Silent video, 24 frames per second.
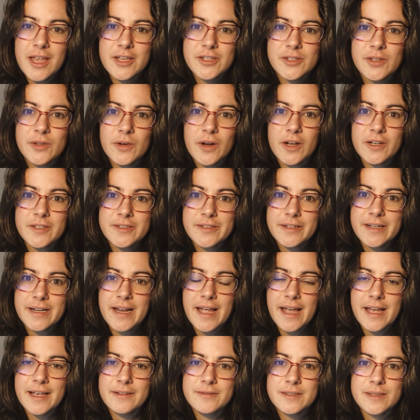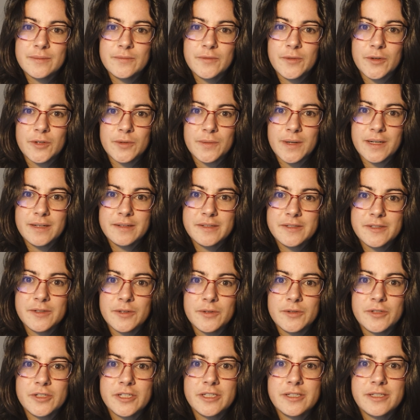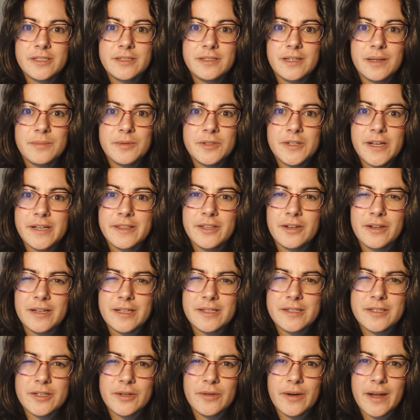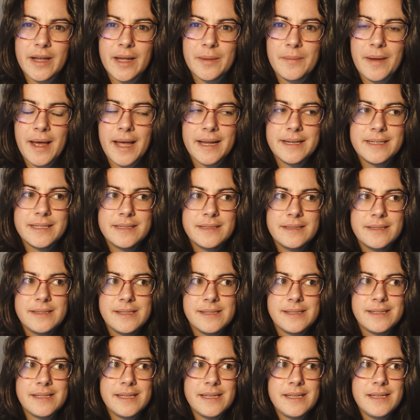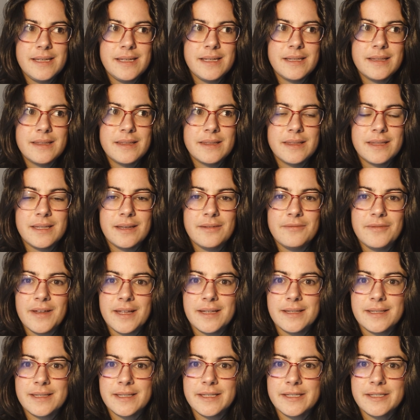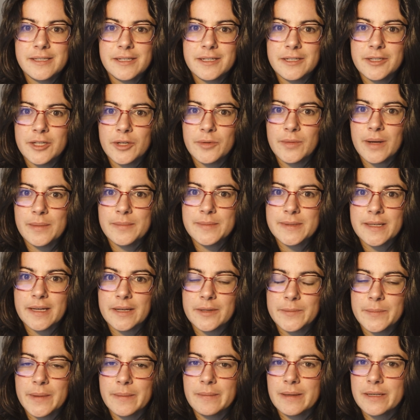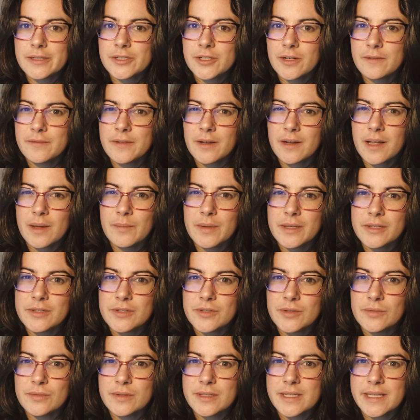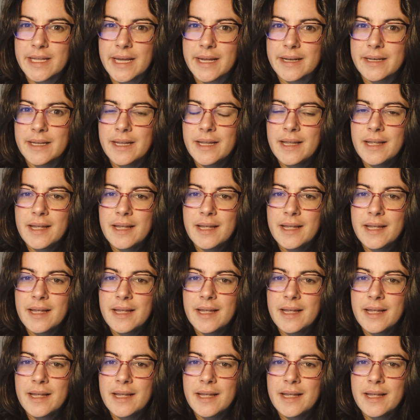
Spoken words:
So they're also going to have some photo walks. So just double check their Instagram. I didn't see the events listed on their website, but I'm not sure if they're coming soon to that.